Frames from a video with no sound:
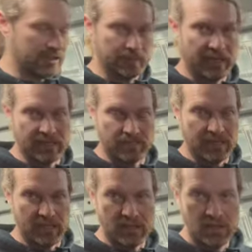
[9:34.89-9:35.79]
This bike has
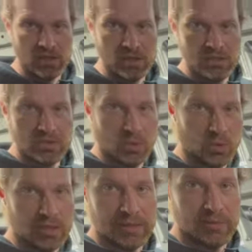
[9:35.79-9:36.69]
been
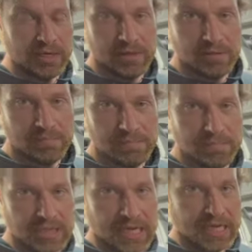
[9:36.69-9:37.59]
totally ridden
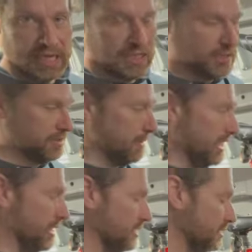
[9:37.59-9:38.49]
beyond its
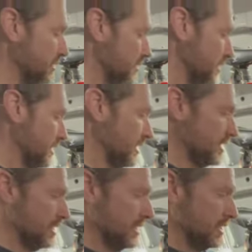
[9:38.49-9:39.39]
maintenance,
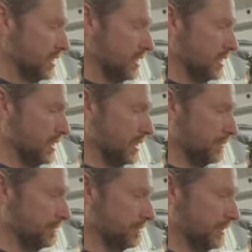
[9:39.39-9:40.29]

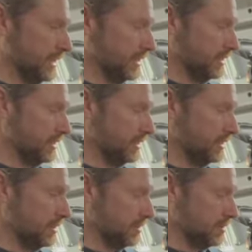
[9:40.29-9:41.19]
and it's just
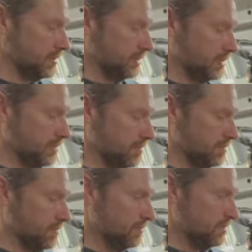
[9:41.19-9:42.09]

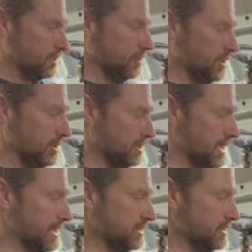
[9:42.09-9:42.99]
showing
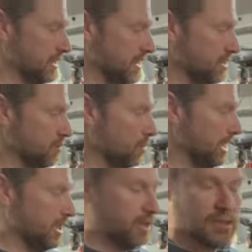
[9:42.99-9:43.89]
lots of signs of
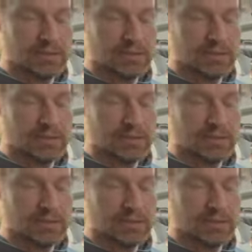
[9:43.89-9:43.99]
wear.